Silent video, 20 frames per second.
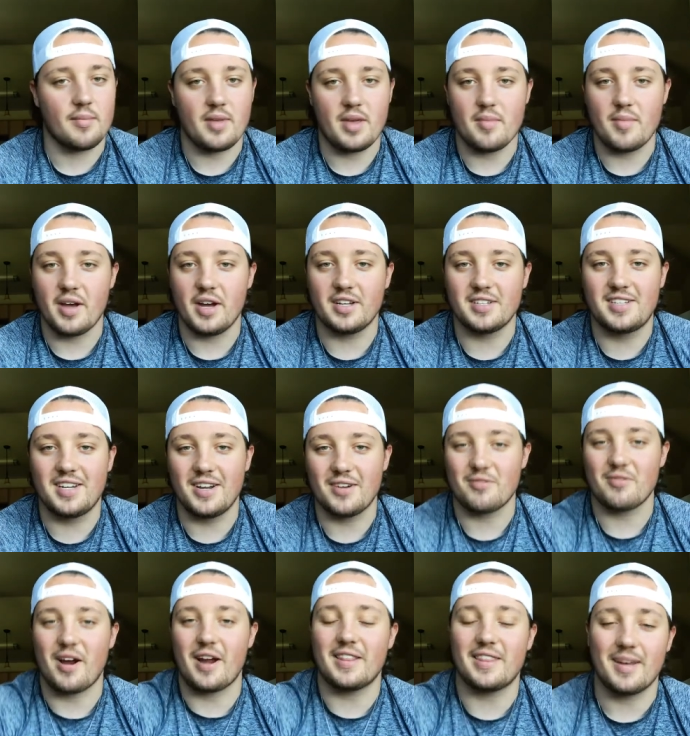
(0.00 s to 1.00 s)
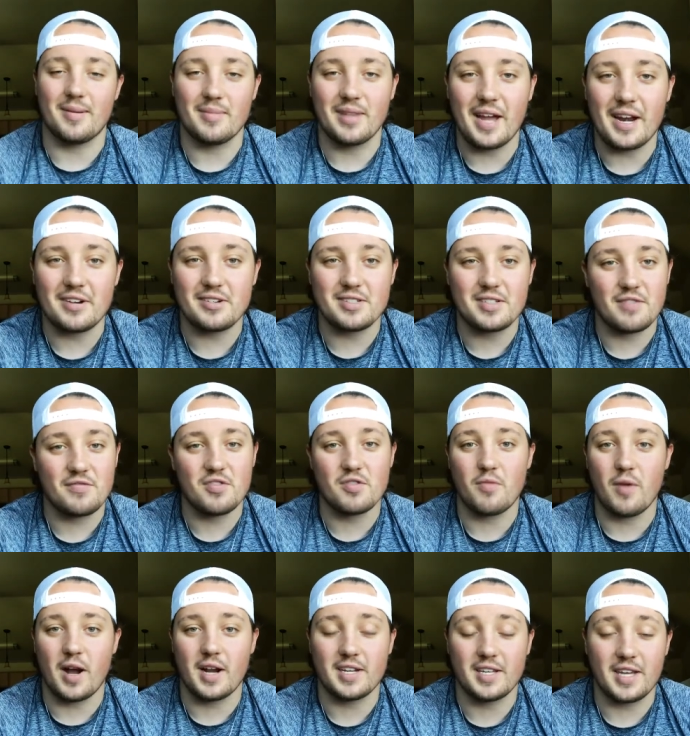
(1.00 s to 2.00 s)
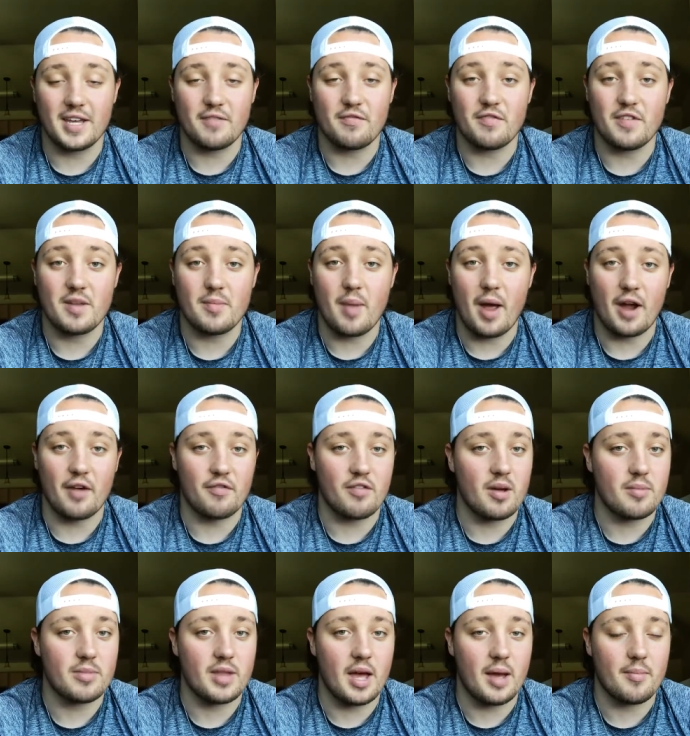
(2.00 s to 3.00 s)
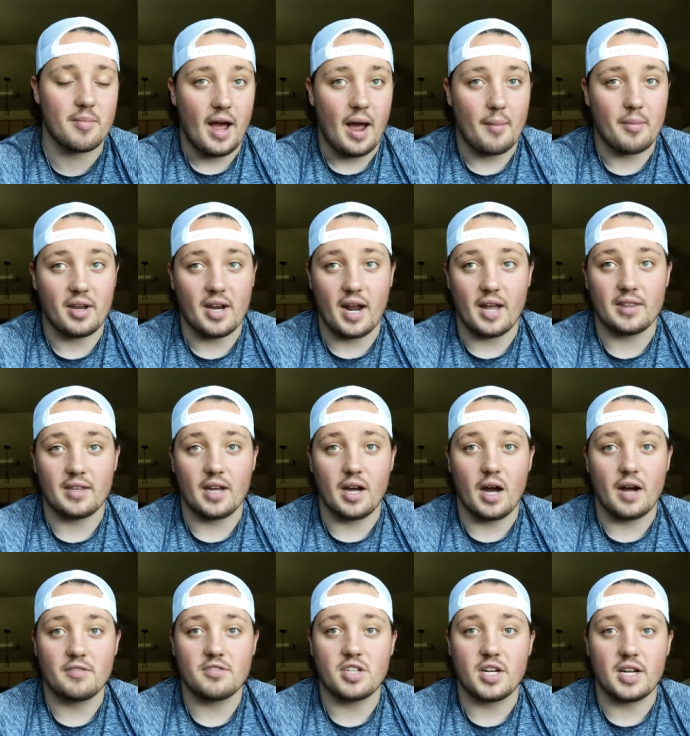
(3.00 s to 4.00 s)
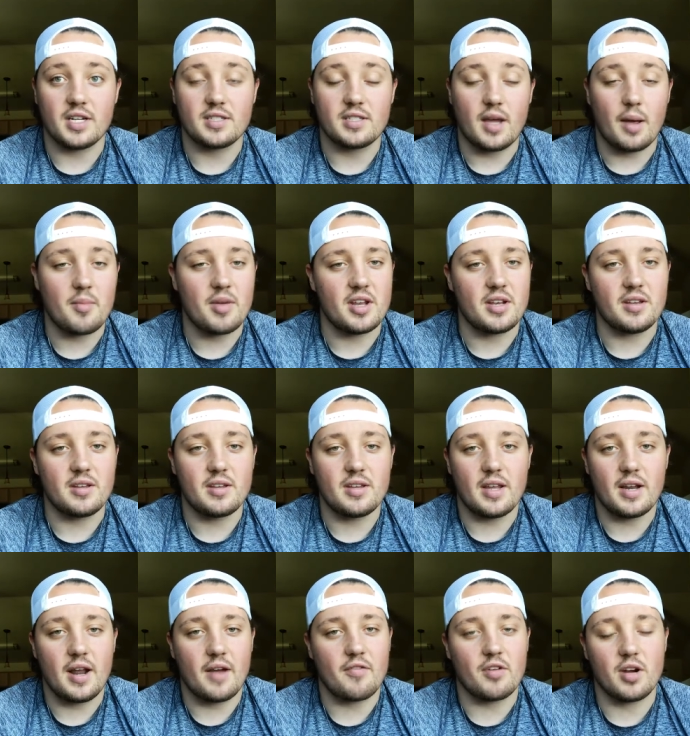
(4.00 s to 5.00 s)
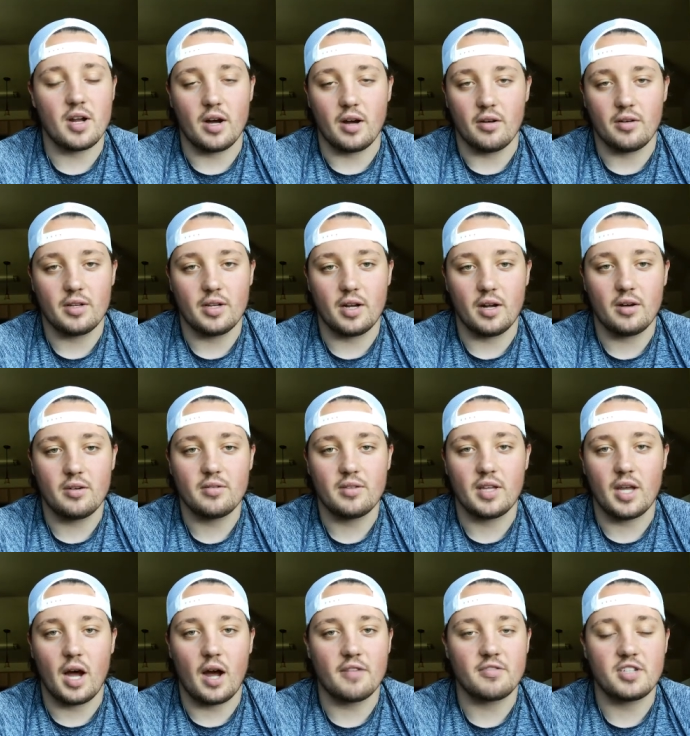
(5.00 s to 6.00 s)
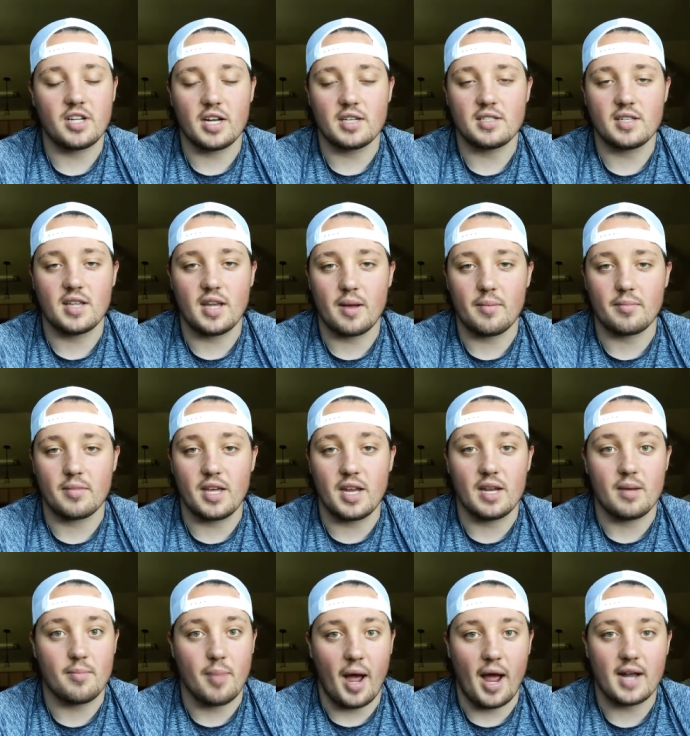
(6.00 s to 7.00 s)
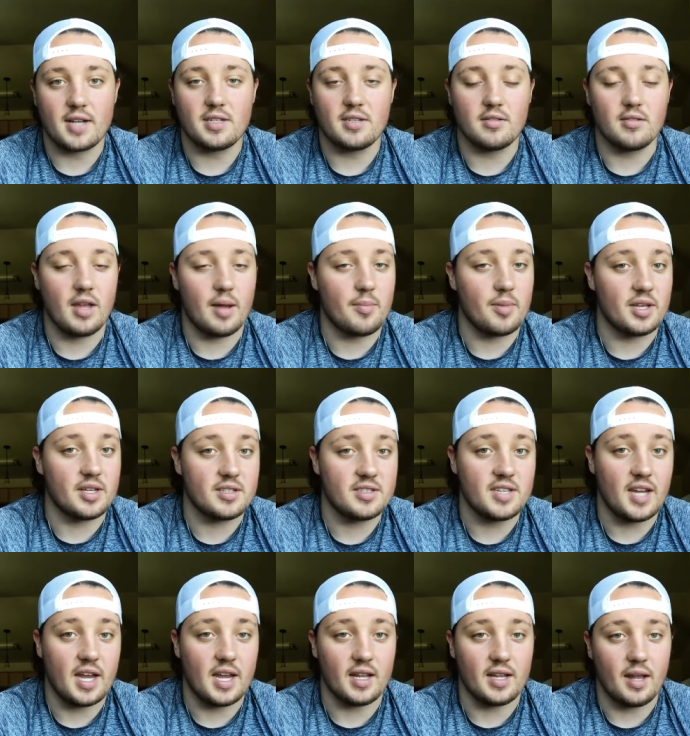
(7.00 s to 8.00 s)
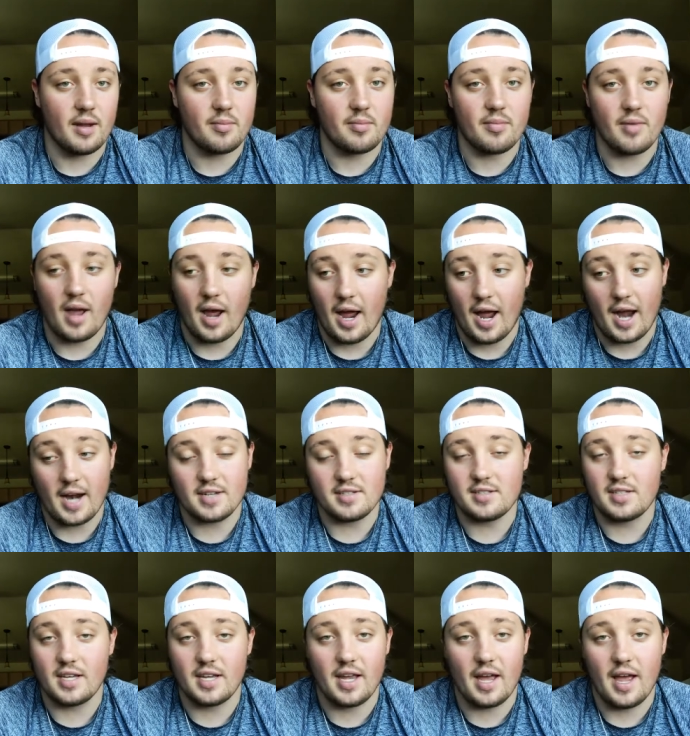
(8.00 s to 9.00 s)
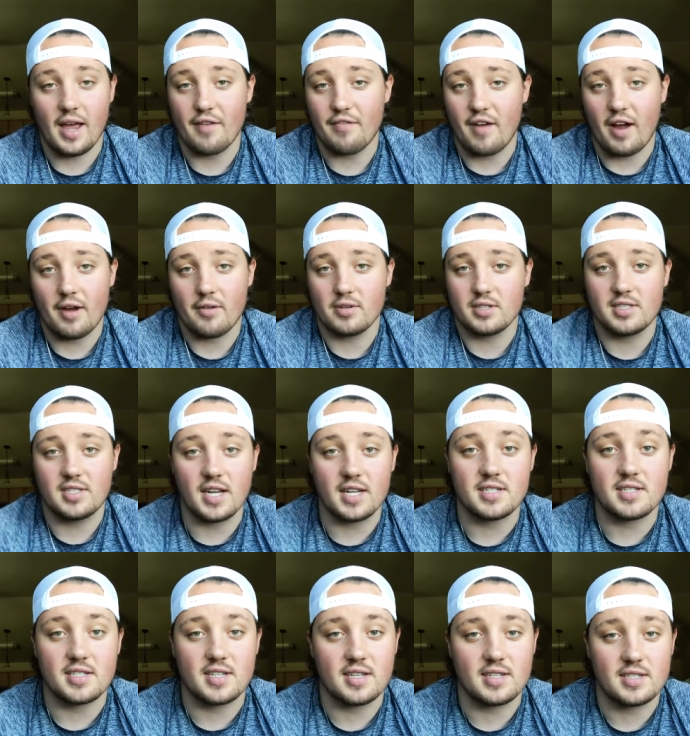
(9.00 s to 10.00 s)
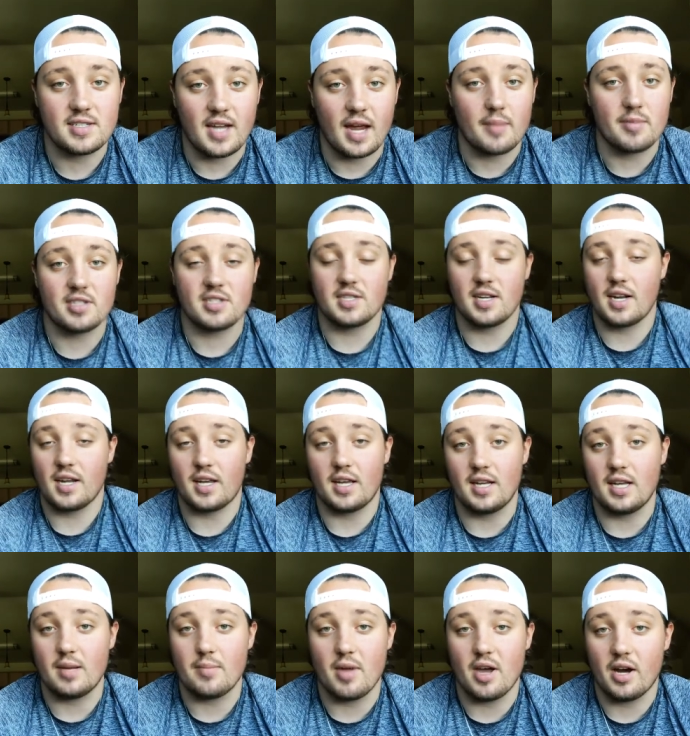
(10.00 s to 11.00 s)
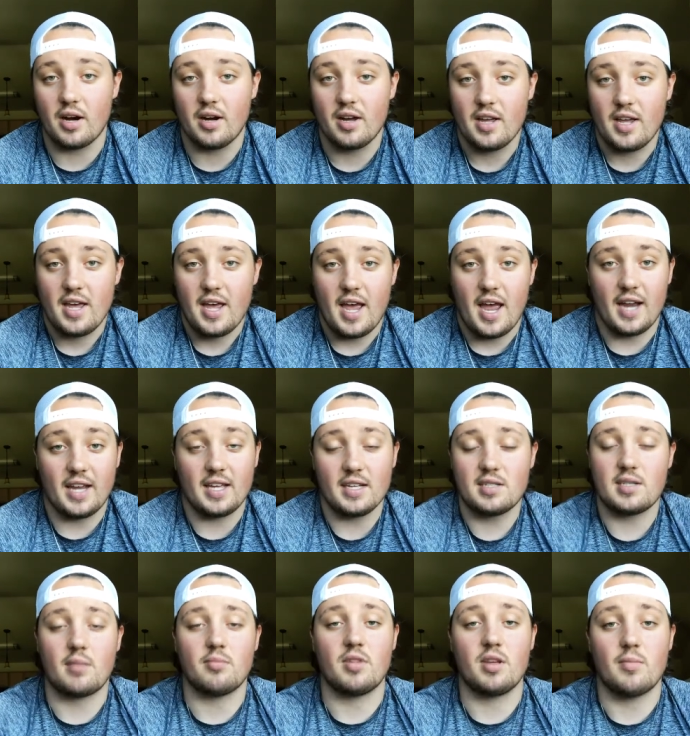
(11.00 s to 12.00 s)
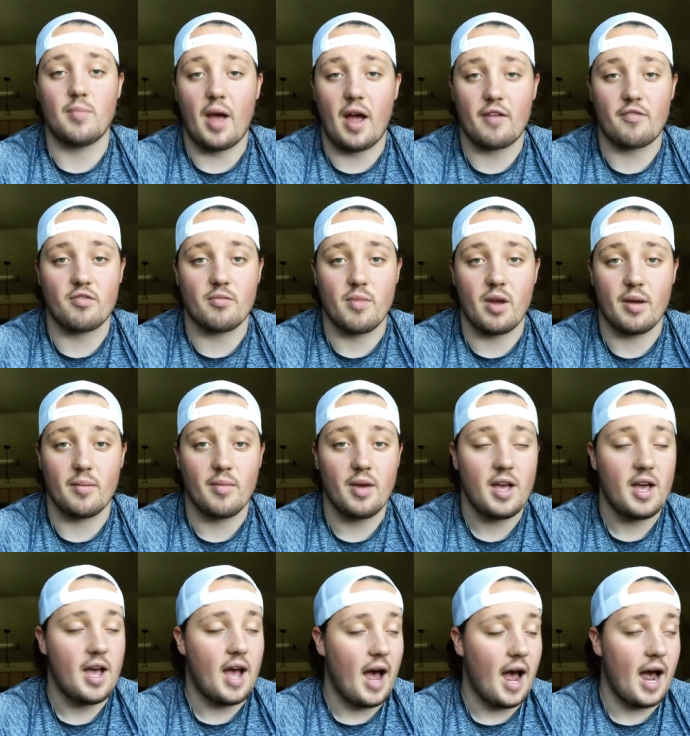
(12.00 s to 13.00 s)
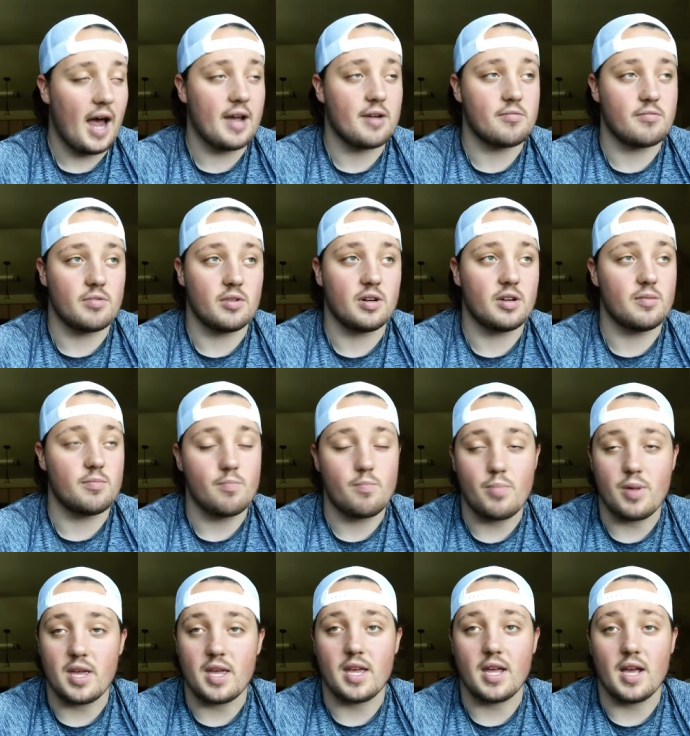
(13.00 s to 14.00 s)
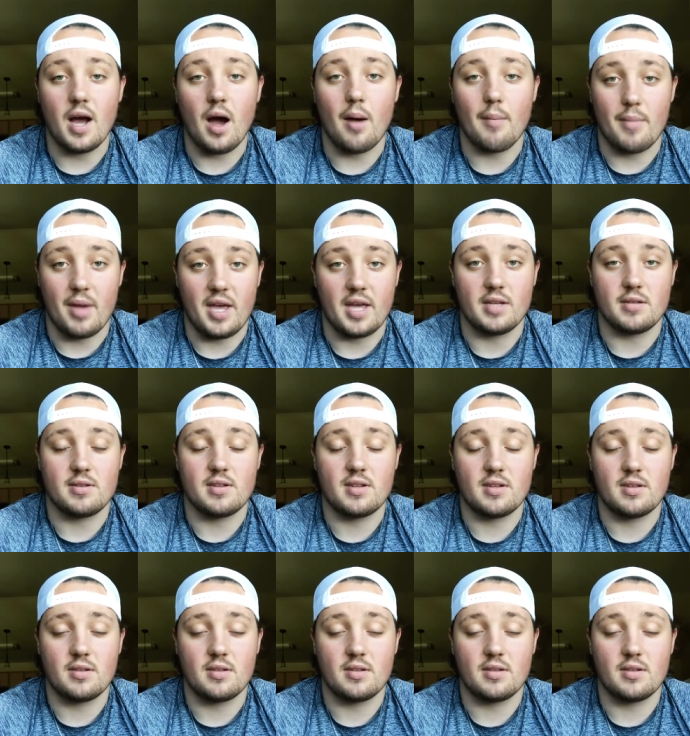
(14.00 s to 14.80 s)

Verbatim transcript: emails and write them letters if you want to get feedback from them. I mean, on the off chance, I mean, you never know, you know, the off chance of them getting back to you, that'd be insane. That honestly, if I would send Simon Sinek an email and get something back from him, I would be amazed